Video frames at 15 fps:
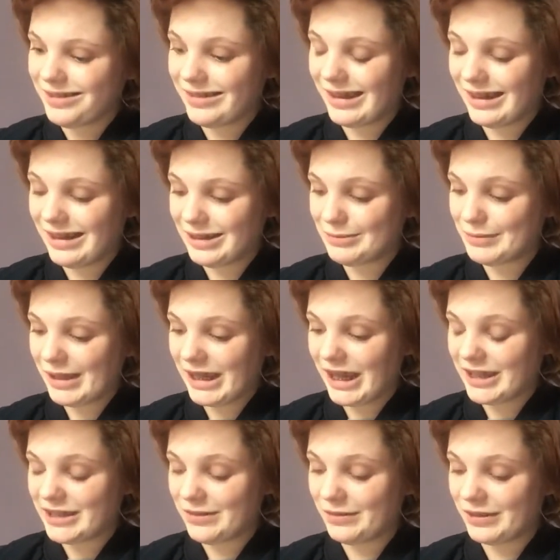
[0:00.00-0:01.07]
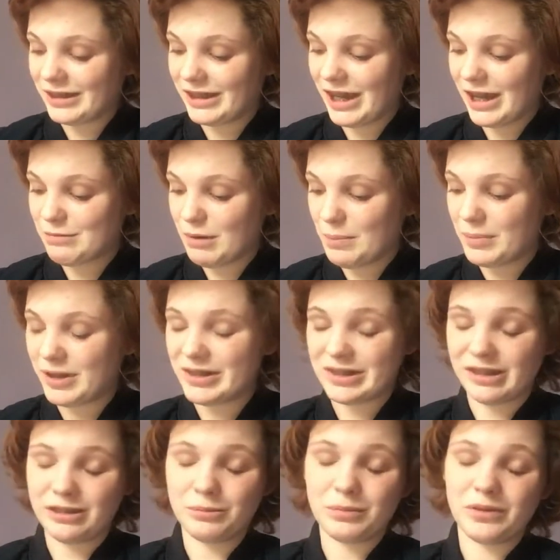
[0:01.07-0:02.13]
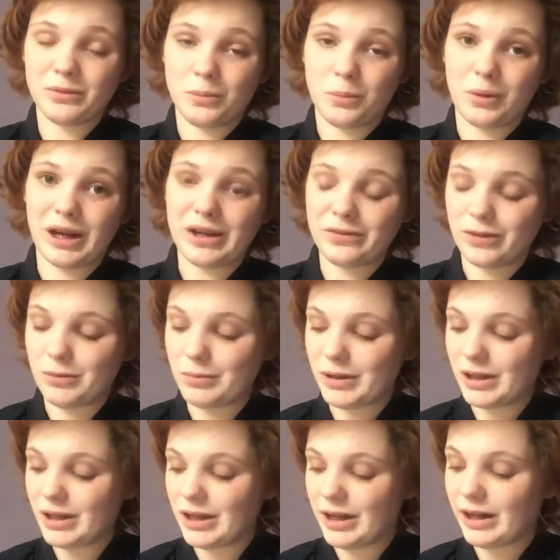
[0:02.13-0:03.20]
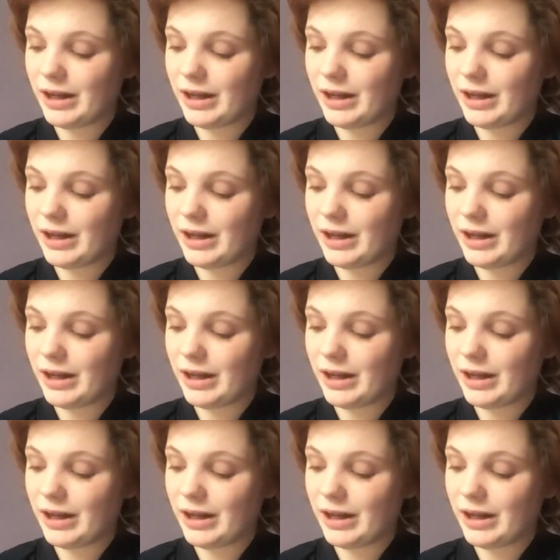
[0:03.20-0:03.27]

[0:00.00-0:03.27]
then um like it definitely gave my parents a little bit of a break for a bit.